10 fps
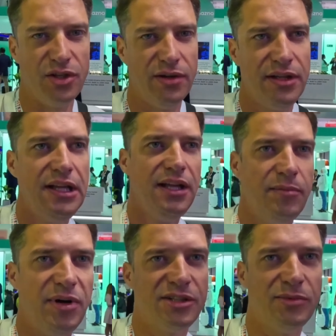So my
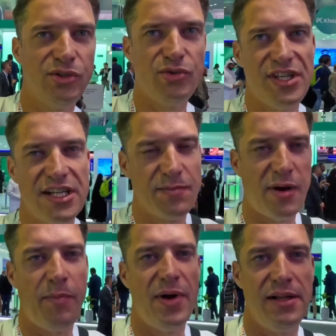enthusiasm is
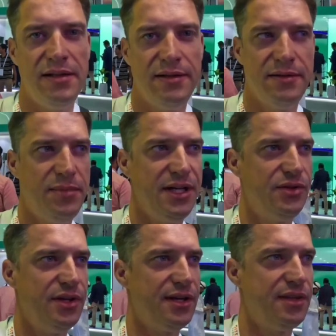gone. I'll probably go home.